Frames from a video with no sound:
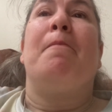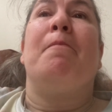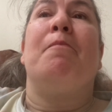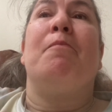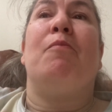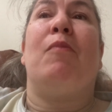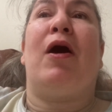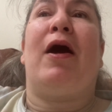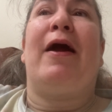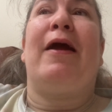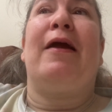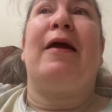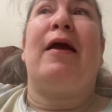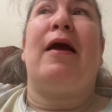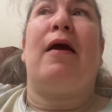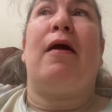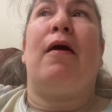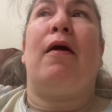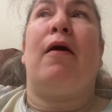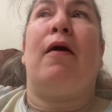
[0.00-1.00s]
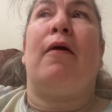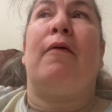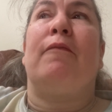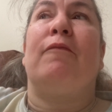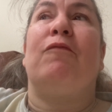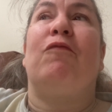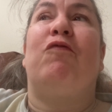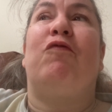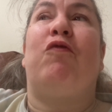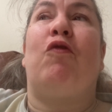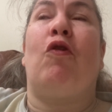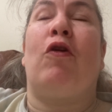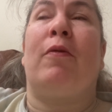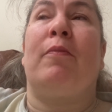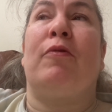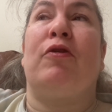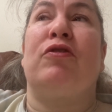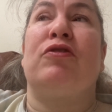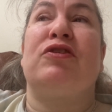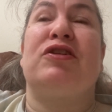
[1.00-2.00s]
My
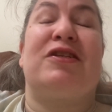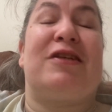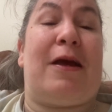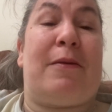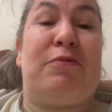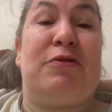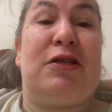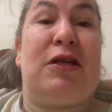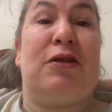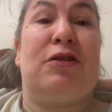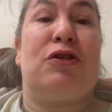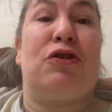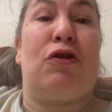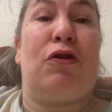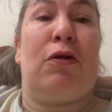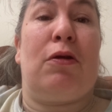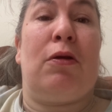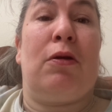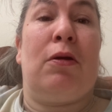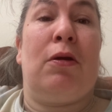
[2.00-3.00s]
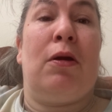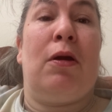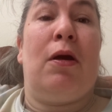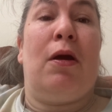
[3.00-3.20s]
former stepsister